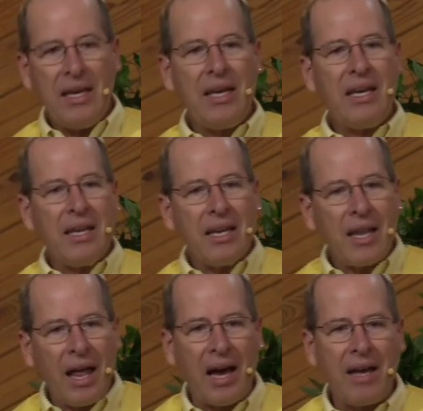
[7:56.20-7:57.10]
in
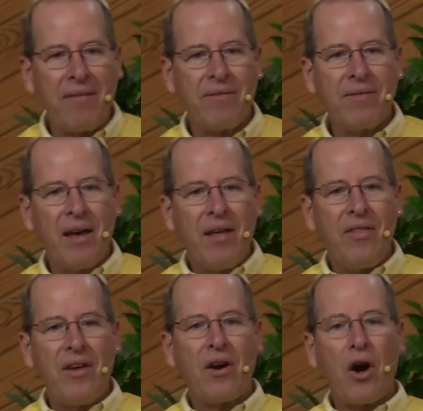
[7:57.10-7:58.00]
life,
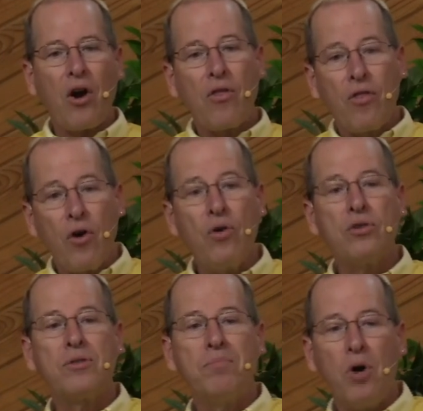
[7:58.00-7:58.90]
there are
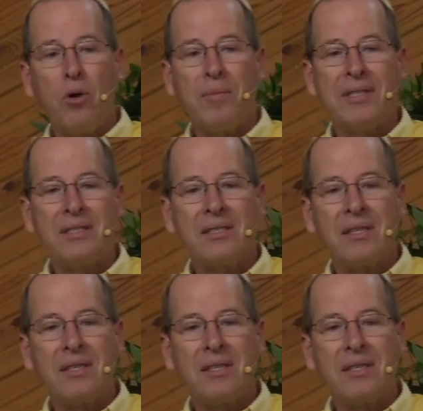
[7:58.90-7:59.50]
those moments